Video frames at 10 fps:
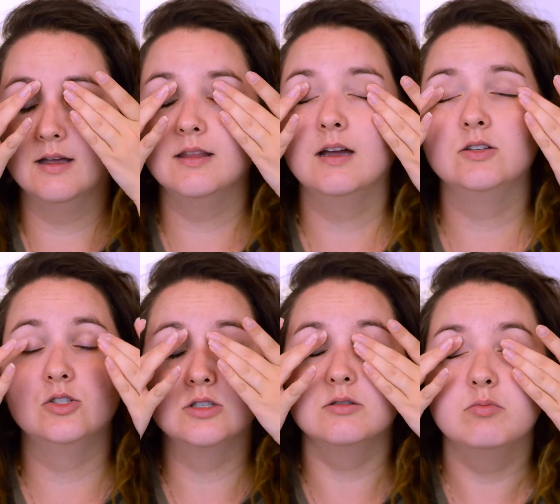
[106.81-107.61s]
And I
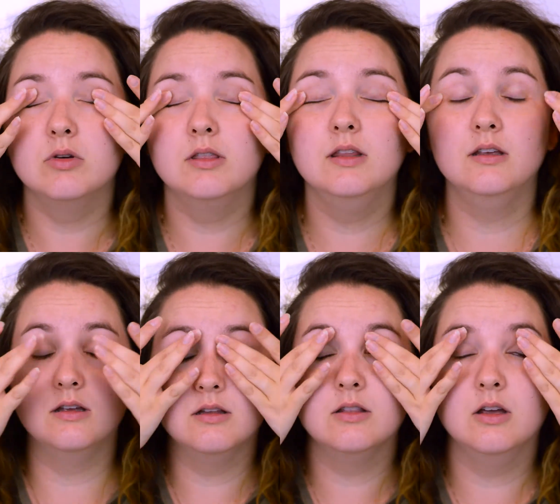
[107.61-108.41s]
just put
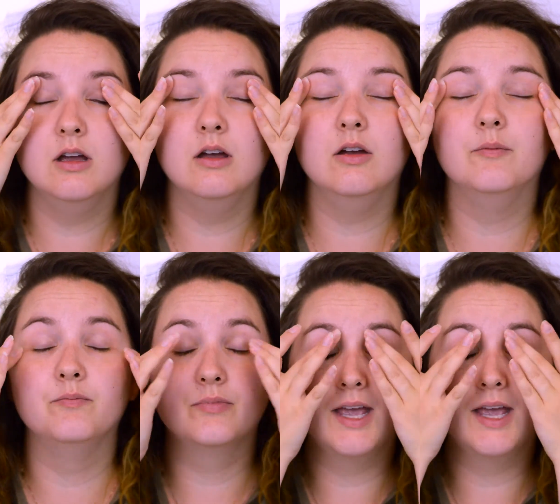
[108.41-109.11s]
the